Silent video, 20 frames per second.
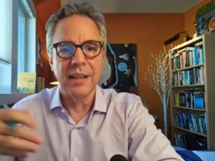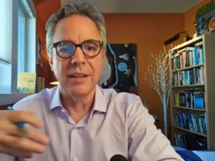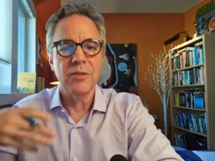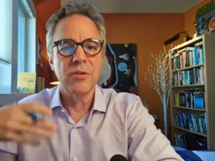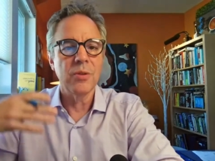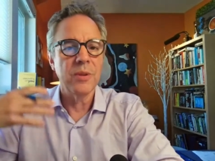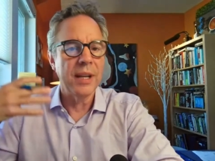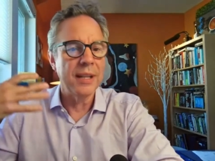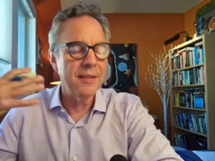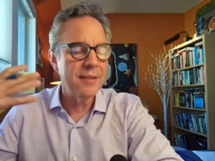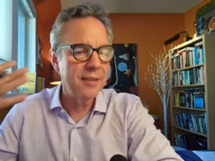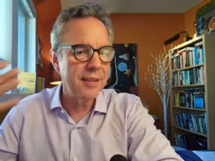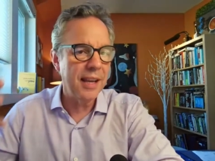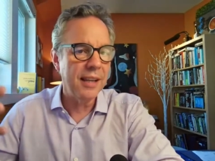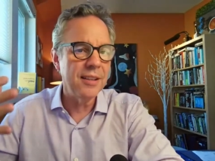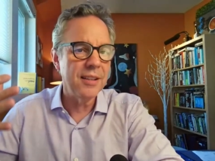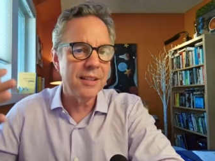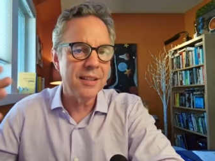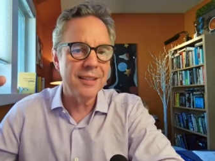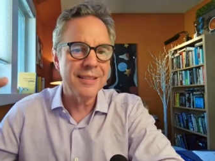And
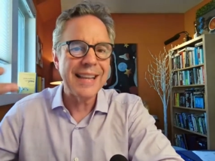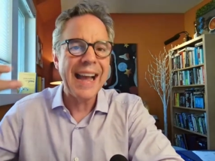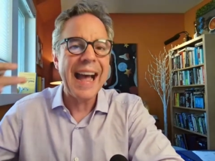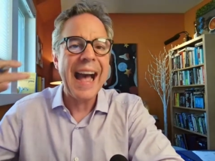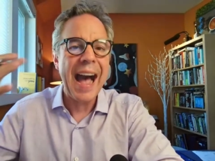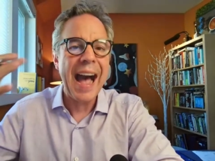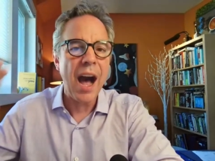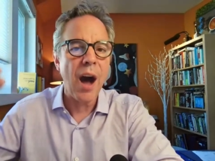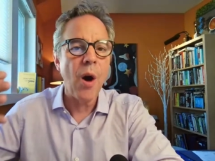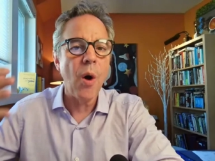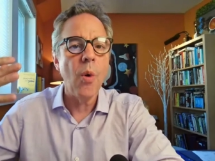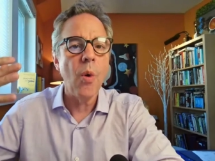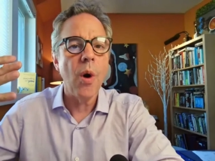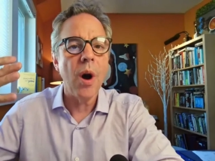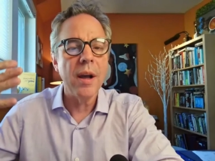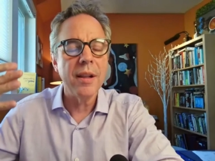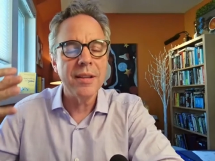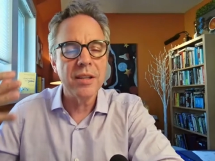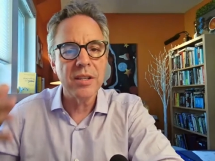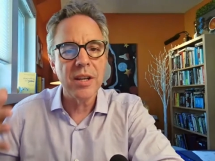transcendent is how
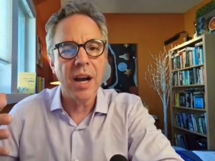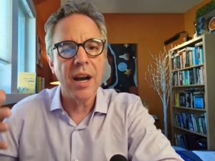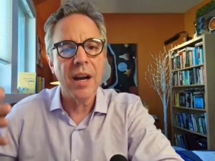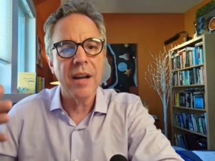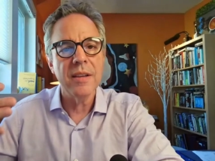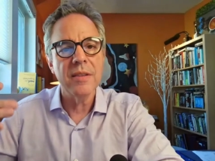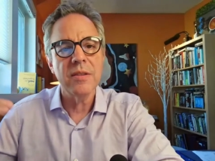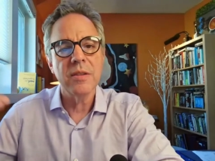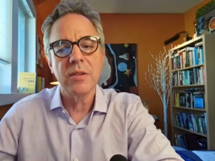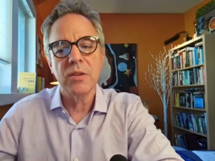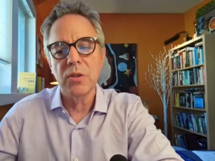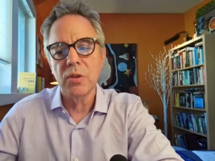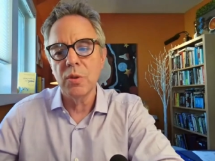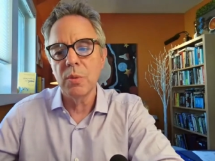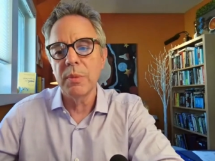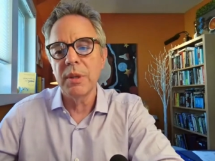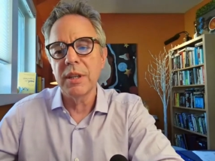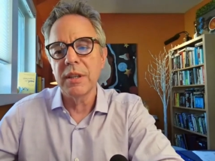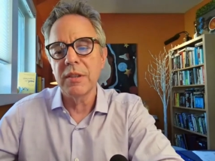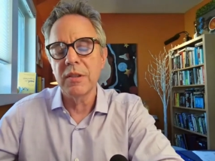does
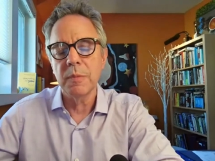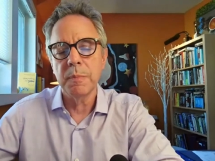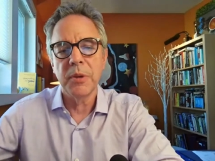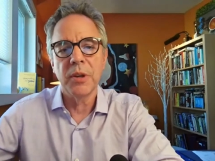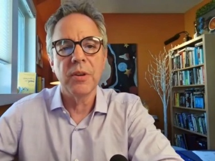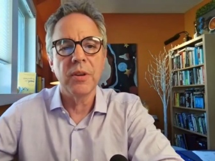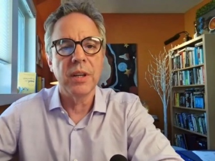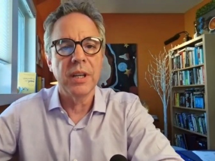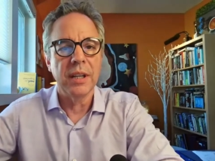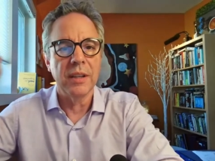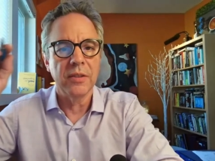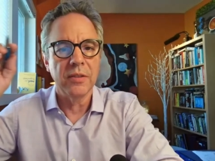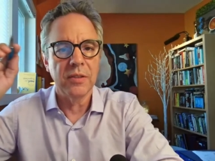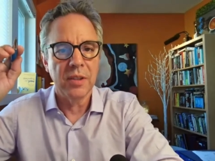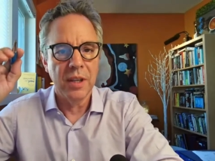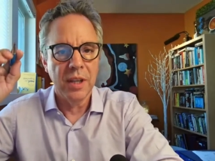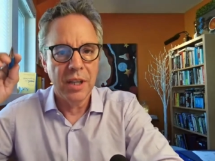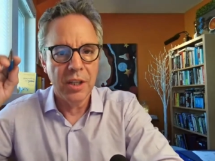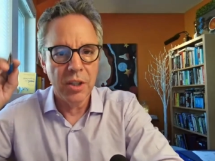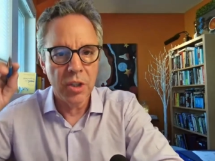human experience
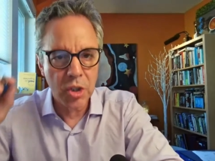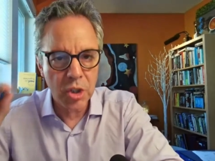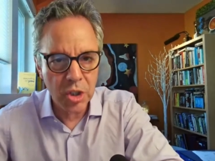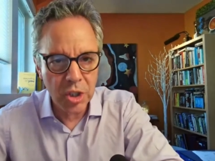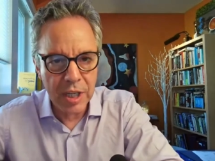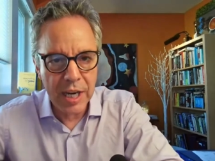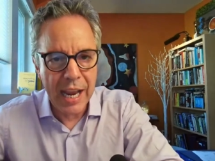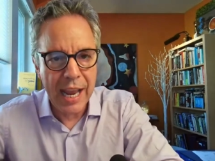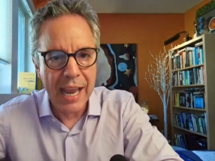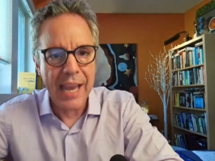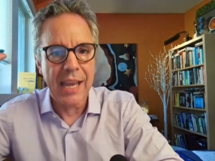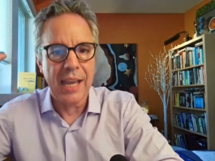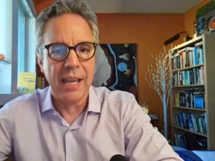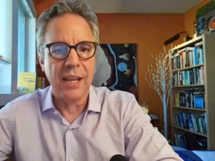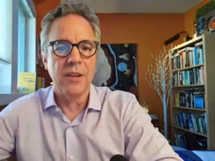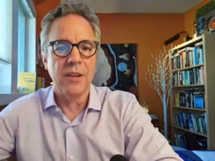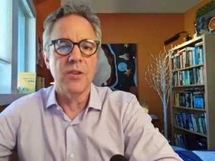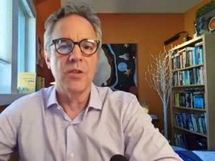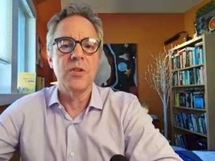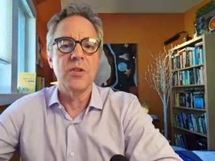
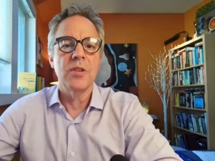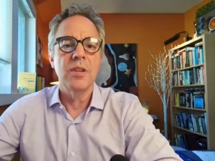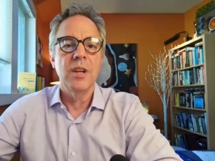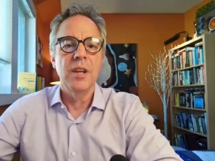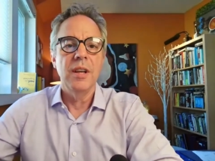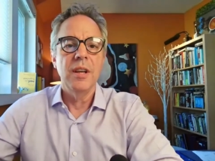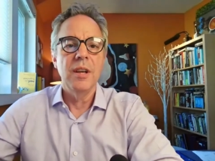change